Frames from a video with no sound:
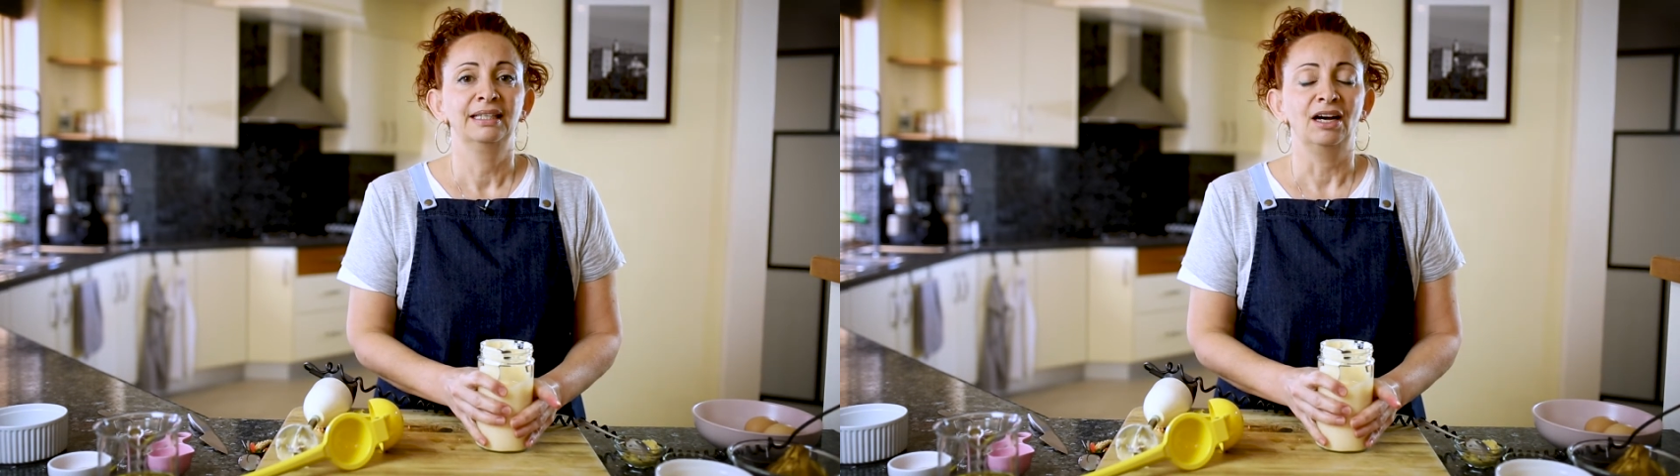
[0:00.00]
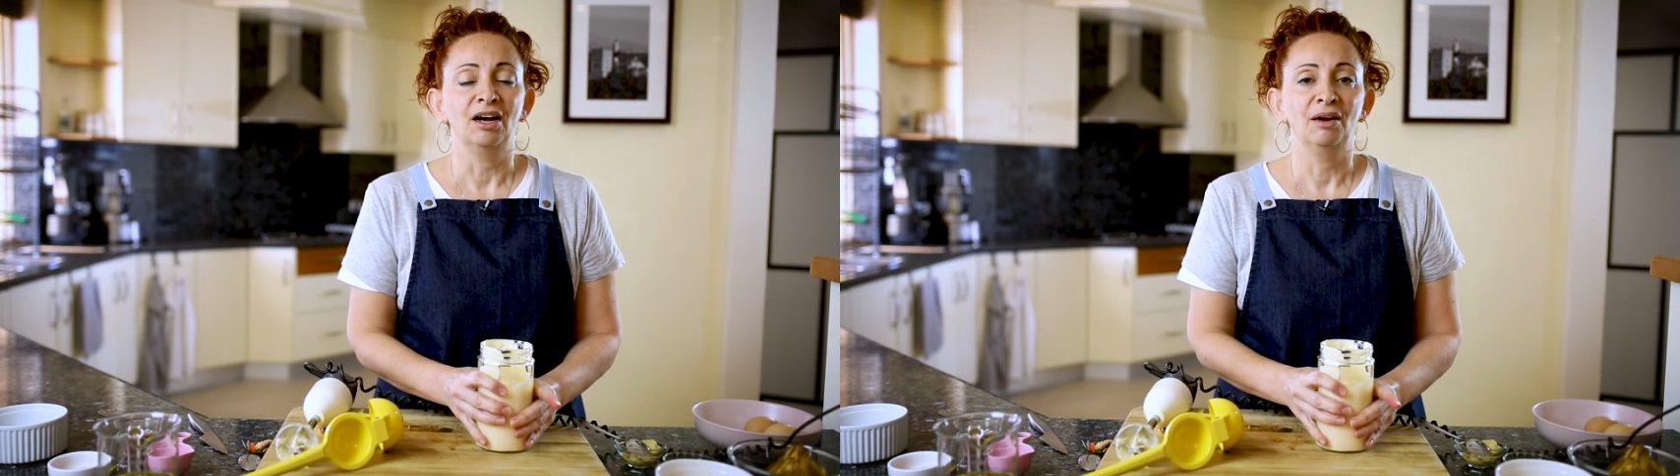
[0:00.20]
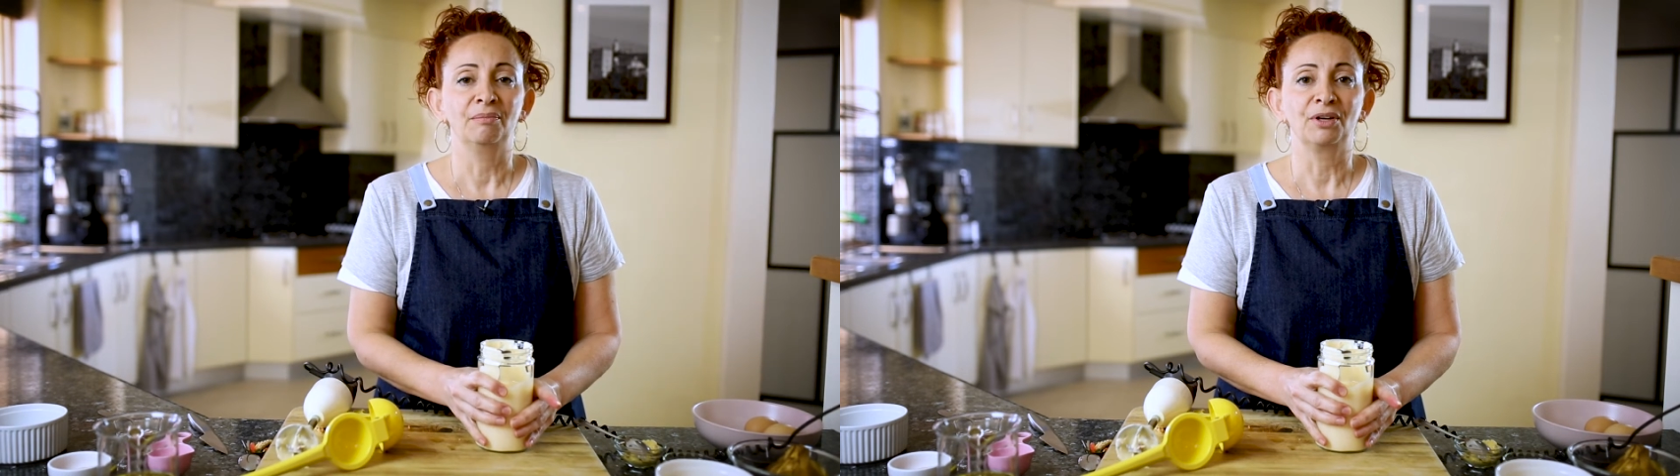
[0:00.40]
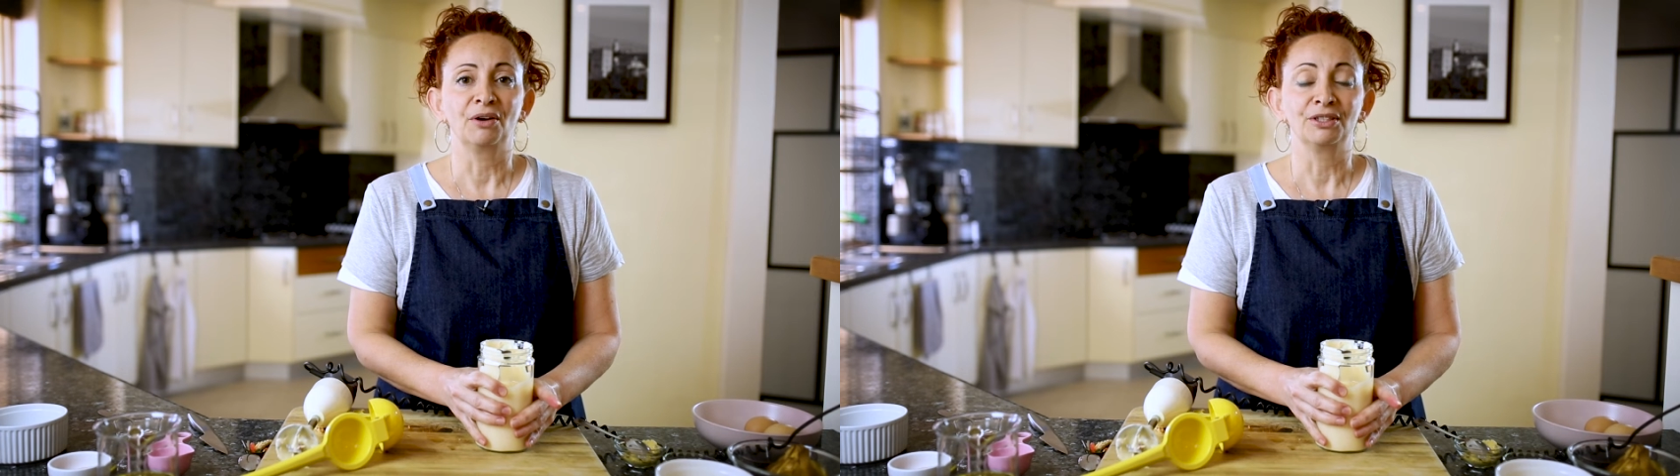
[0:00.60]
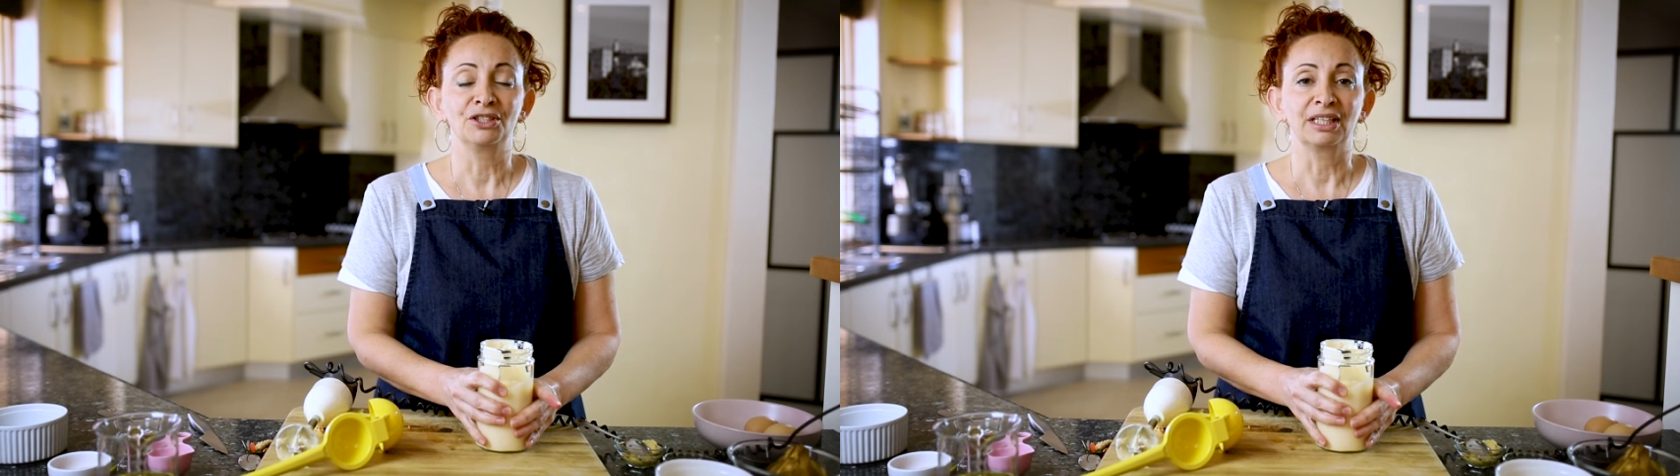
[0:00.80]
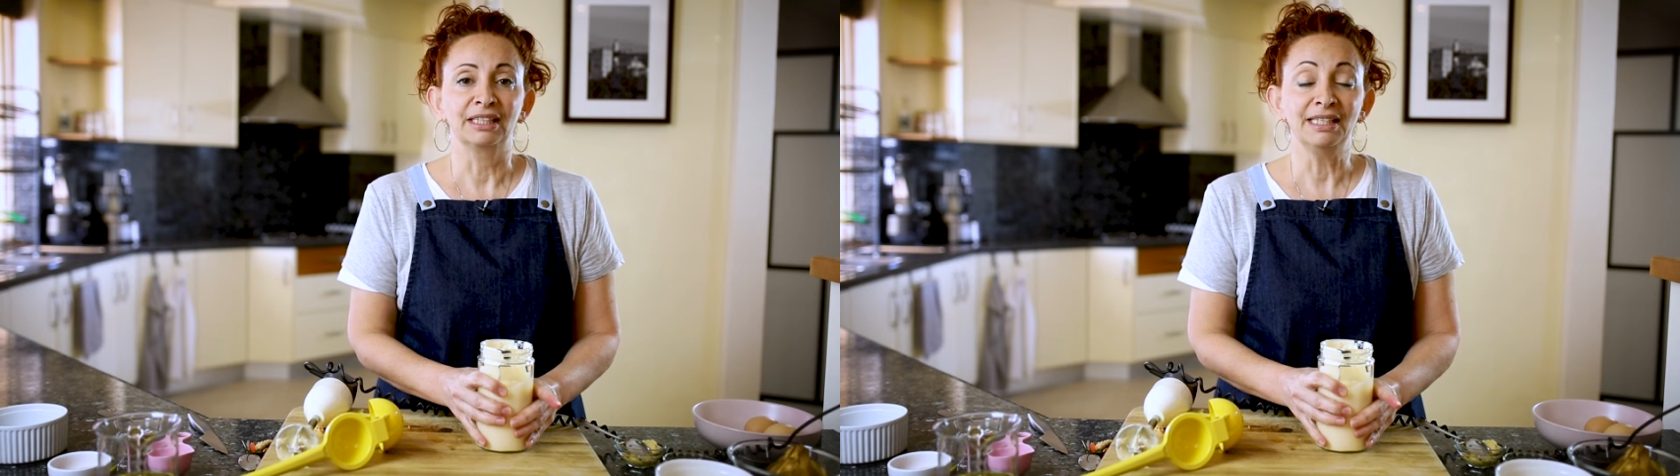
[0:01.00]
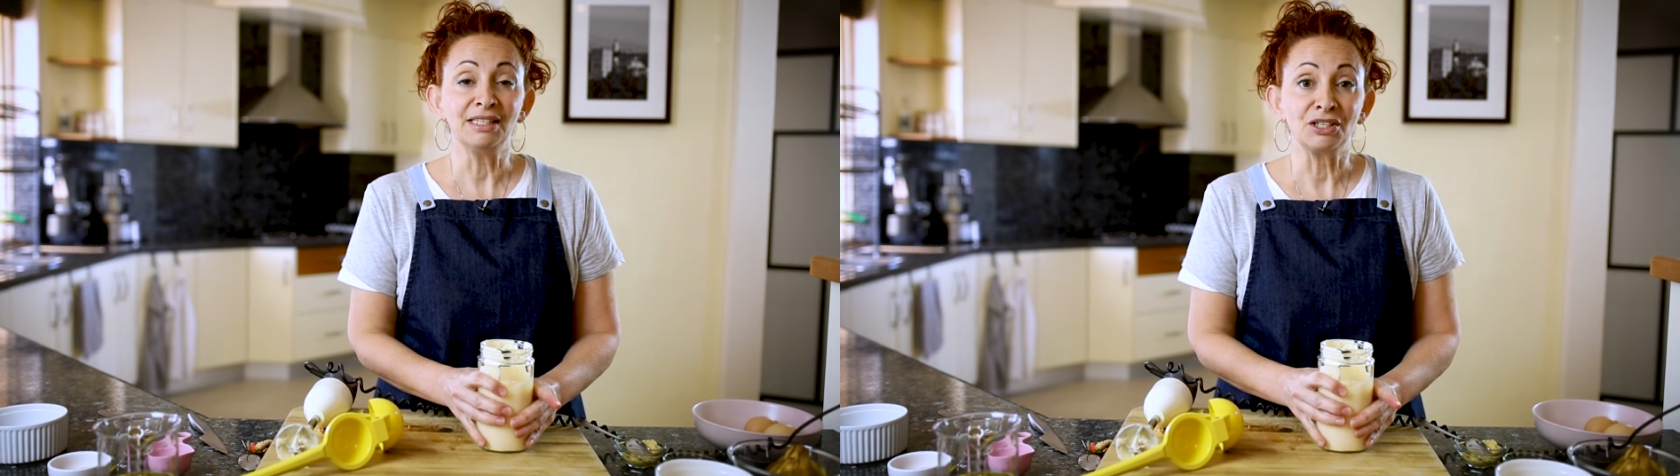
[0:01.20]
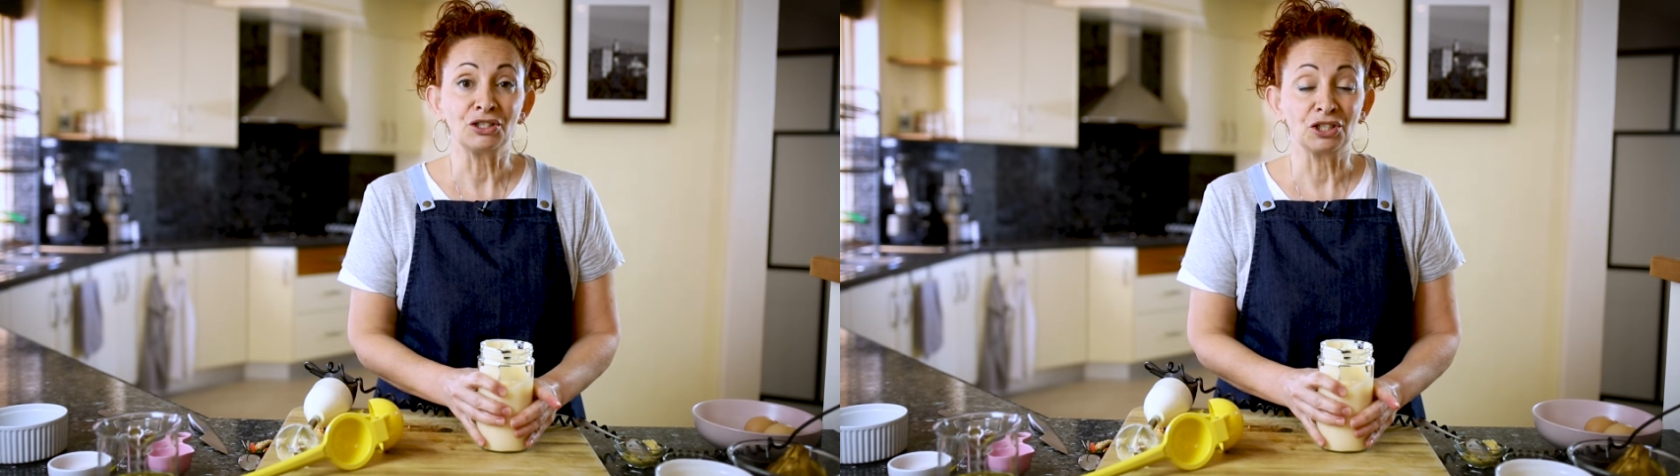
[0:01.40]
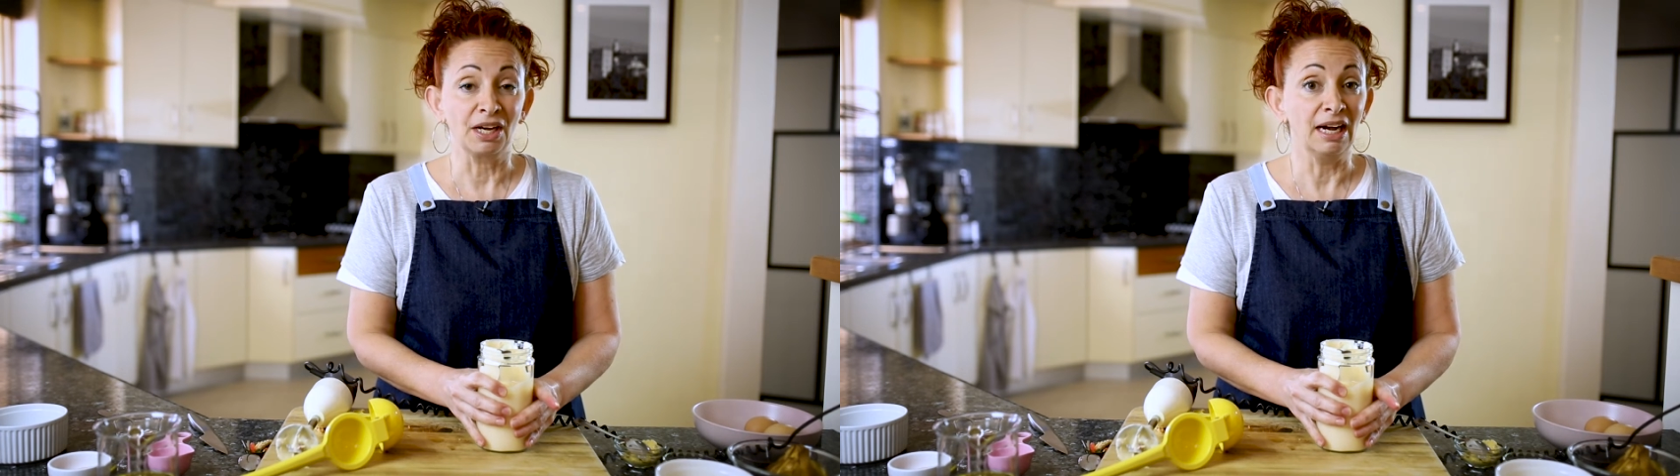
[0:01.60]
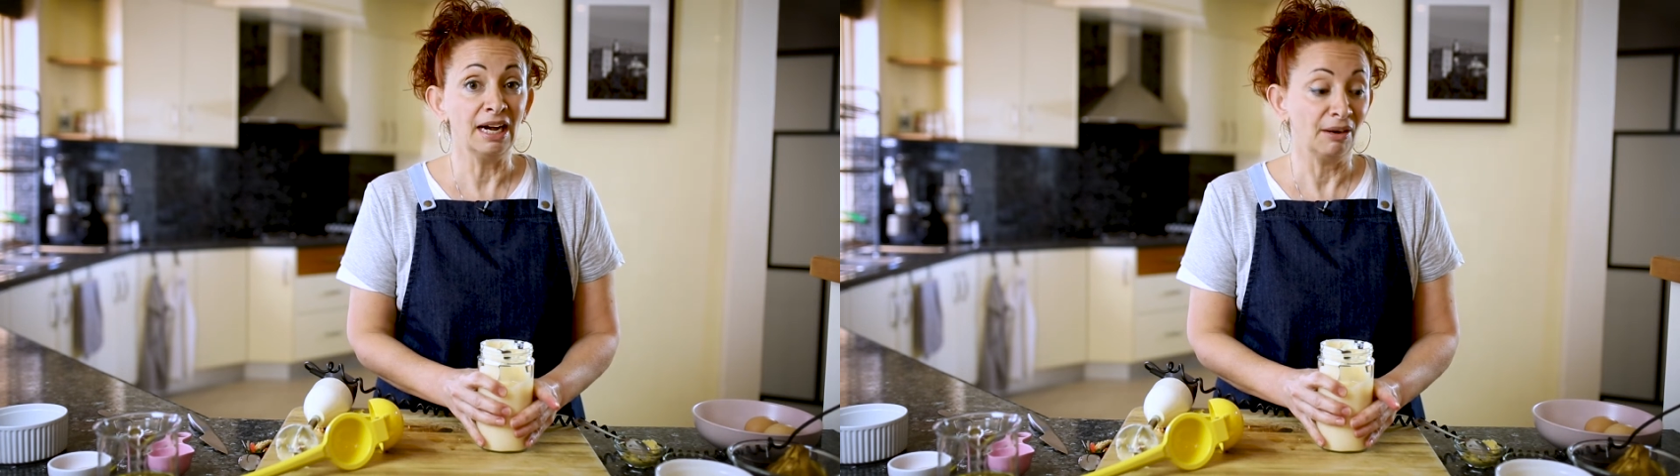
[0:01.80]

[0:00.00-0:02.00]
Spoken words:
I'm going to clean this jar